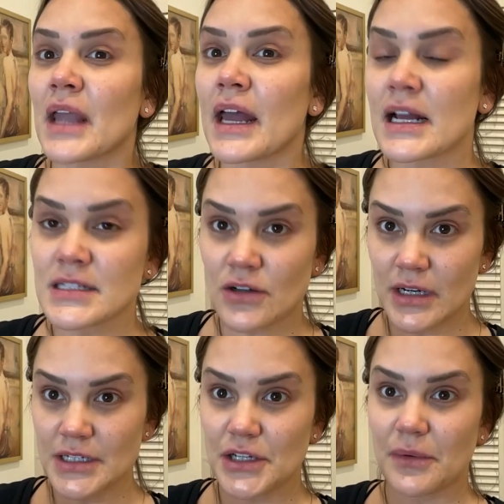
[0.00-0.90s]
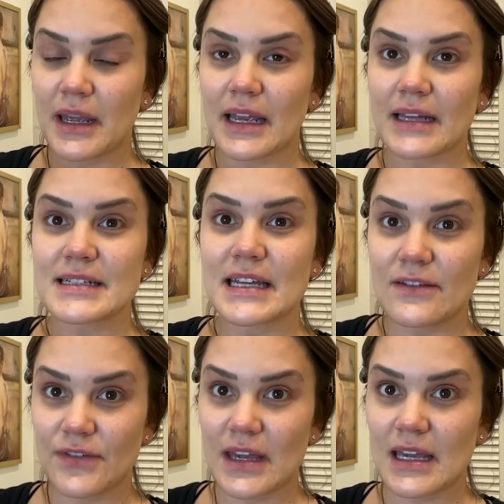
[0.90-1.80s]
And I started doing
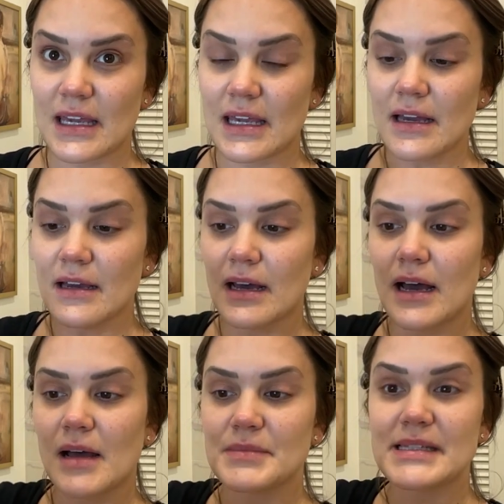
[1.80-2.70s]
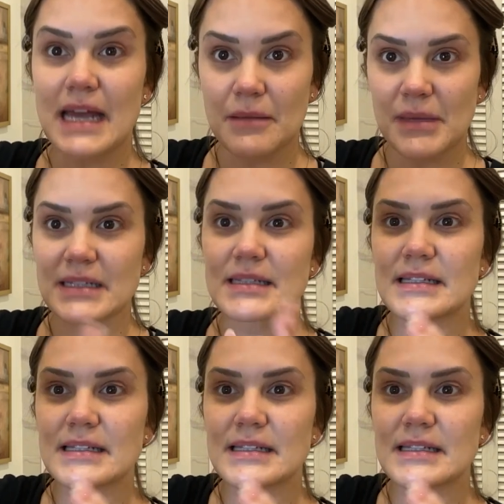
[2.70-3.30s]
TV segments.